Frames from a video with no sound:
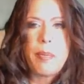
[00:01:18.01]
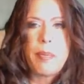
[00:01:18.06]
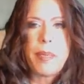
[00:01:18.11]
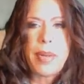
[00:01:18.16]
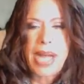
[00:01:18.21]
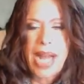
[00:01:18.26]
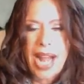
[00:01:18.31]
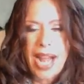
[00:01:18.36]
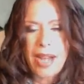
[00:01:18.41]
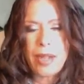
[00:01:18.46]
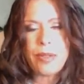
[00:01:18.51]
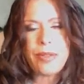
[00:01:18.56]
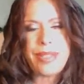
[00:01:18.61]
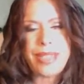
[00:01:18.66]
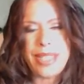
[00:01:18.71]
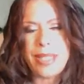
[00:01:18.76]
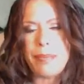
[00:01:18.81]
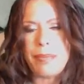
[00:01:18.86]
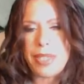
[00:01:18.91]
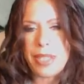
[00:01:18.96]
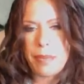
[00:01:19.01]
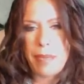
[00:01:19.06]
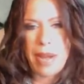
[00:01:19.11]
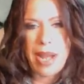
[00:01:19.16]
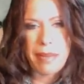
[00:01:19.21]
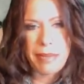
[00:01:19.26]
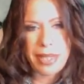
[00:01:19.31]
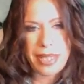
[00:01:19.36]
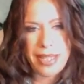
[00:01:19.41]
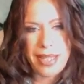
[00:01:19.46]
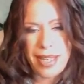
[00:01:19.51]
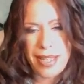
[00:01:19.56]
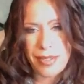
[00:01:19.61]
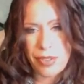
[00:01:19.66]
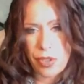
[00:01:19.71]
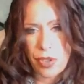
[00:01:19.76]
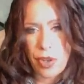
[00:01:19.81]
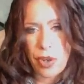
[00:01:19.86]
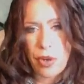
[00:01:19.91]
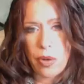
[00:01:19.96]
But how deep did Bobby
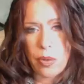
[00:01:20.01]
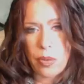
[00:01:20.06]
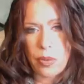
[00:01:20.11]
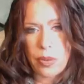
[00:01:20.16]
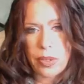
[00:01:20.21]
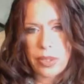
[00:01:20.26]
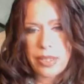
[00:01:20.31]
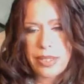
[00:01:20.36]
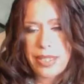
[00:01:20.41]
lies go?